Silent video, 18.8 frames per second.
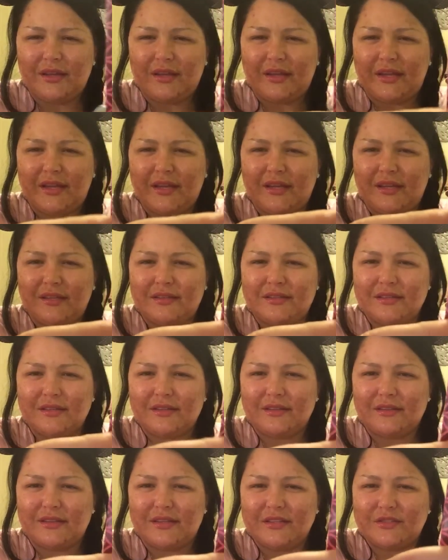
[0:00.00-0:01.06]
And
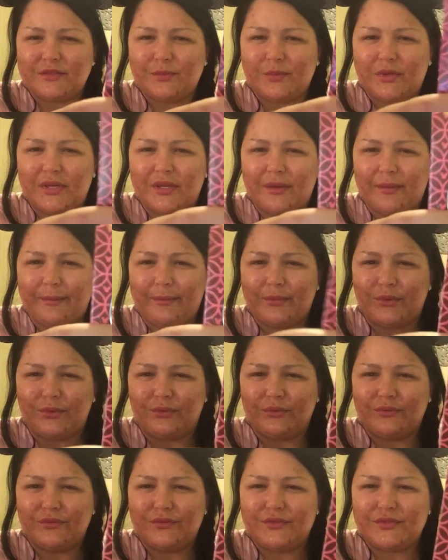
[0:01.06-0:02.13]
this one
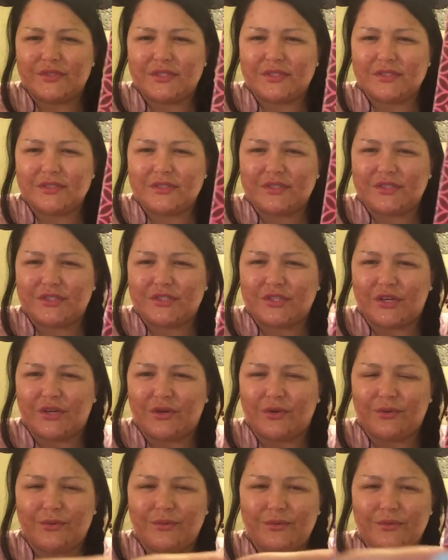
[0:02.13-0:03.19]
moves.
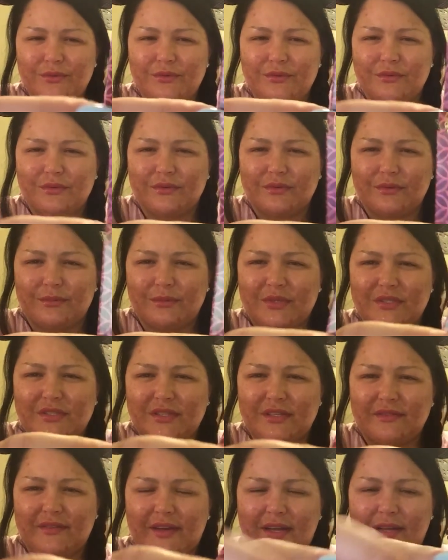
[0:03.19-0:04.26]
So, let me see
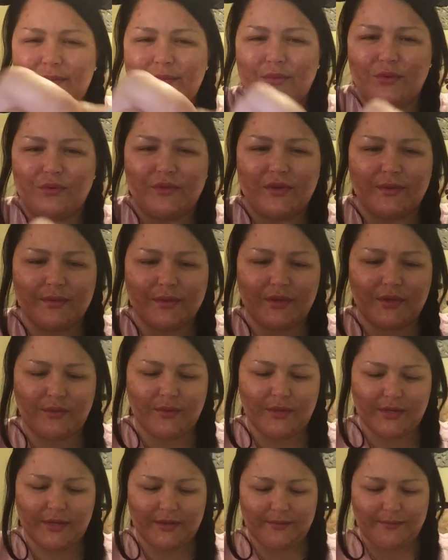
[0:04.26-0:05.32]
if I can move it really
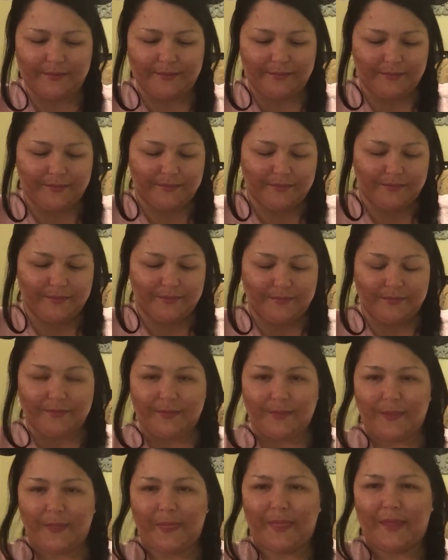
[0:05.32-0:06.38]
quick.
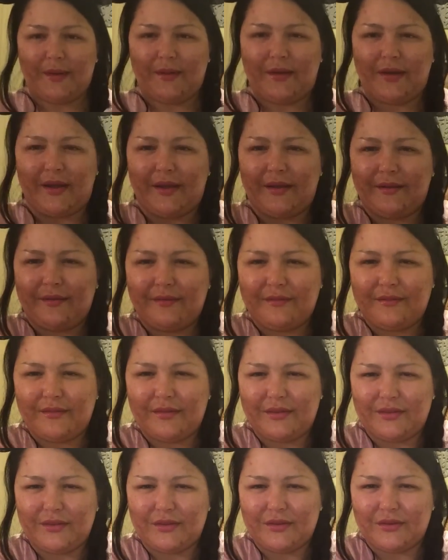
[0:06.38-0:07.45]
Okay.
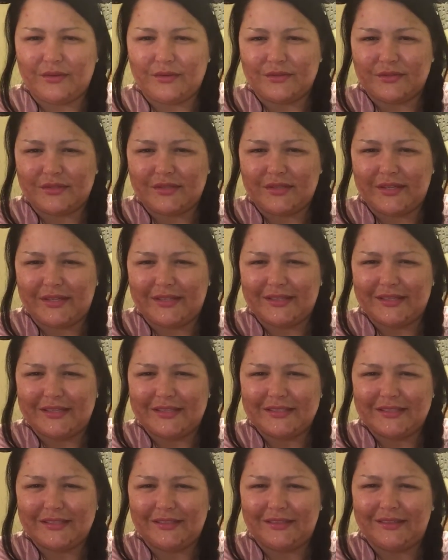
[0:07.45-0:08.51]
It goes like
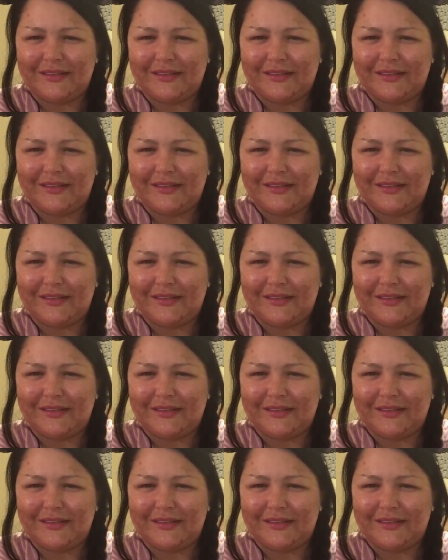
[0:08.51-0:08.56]
this.